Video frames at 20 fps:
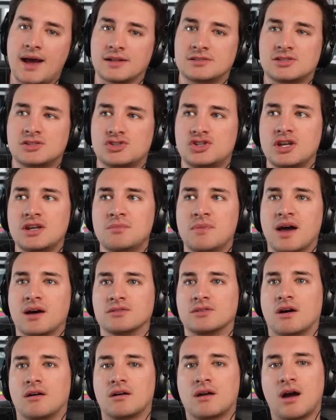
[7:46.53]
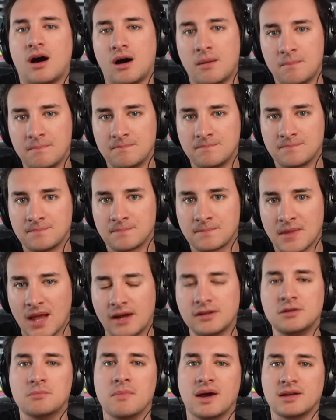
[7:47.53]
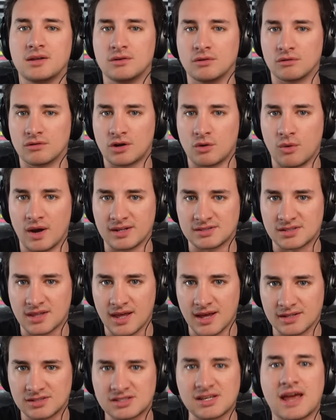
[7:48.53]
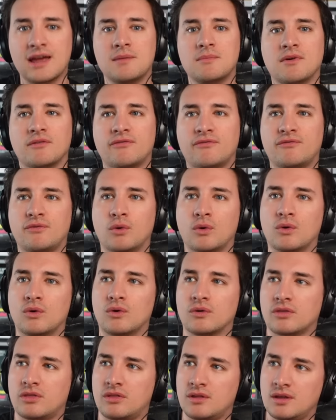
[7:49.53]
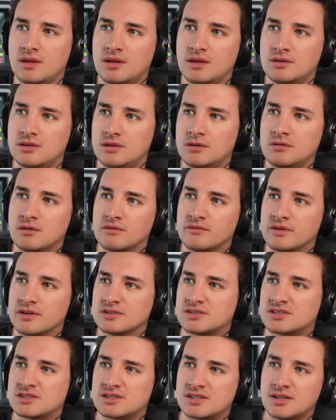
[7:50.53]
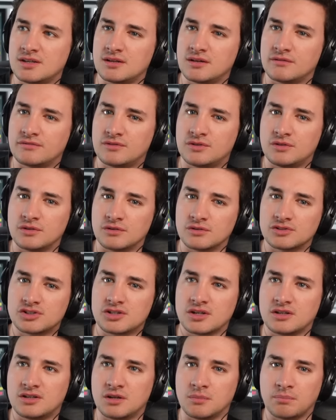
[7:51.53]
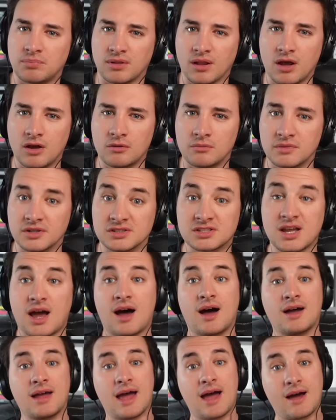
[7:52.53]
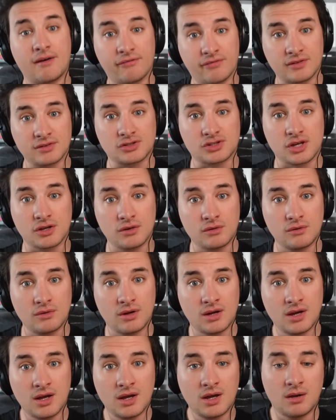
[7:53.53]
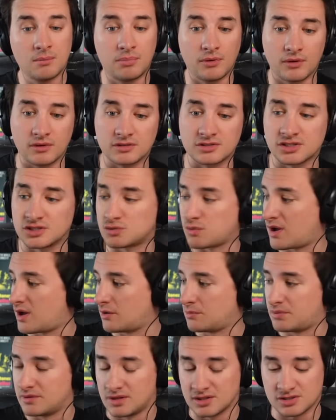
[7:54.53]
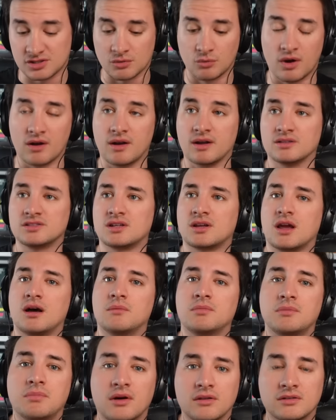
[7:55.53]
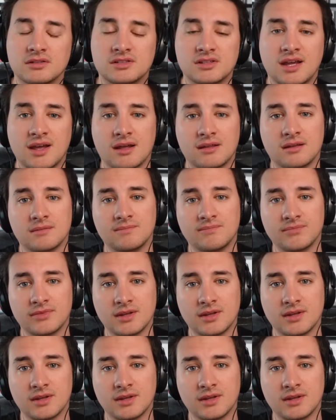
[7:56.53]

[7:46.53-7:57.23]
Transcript: gmail.com and you make your request there same for the university of dutch diplomas i have two books as well but they're somewhere else i can't be bothered to get them